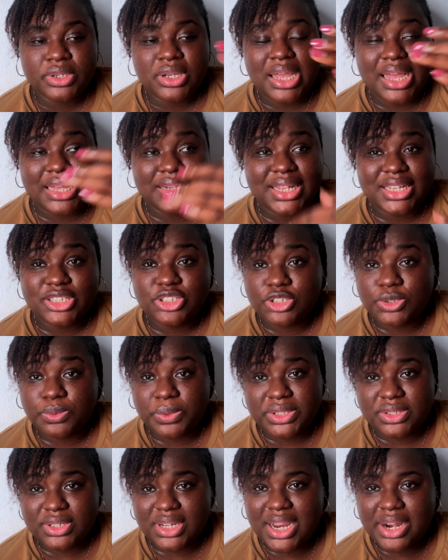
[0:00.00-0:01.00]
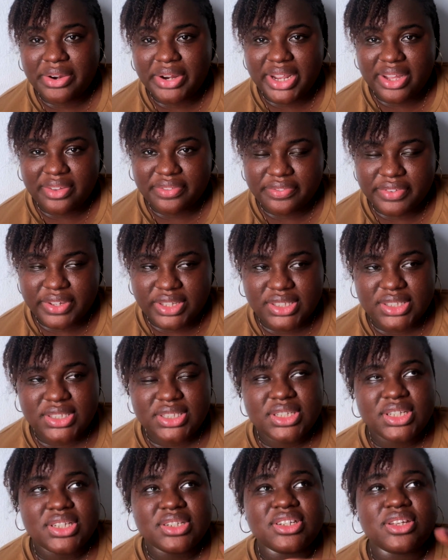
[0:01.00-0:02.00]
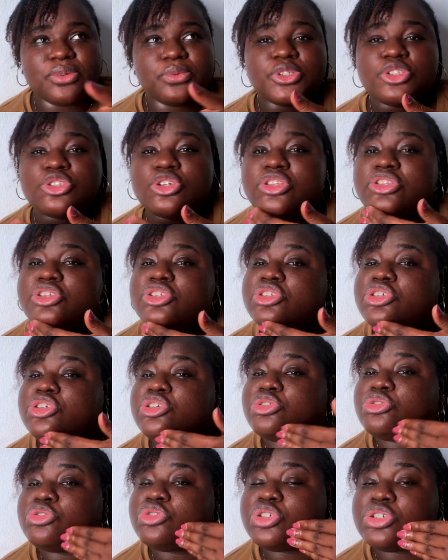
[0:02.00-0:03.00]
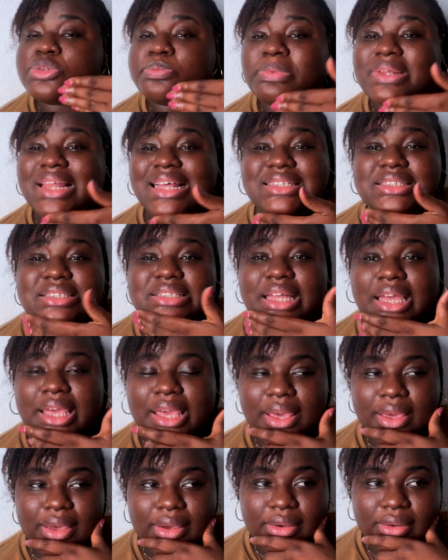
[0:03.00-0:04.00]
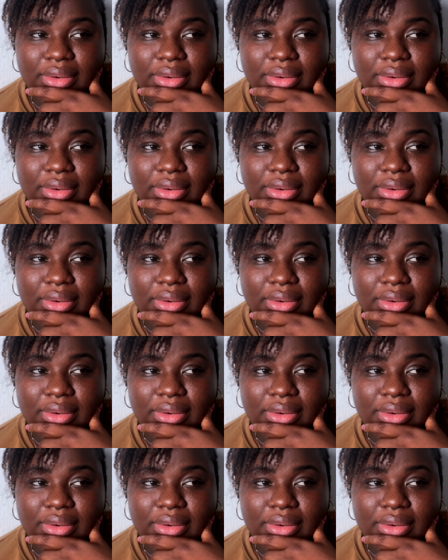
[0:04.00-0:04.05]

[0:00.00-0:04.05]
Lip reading: Her dad just went to carry her first. Then we saw this huge plaster here.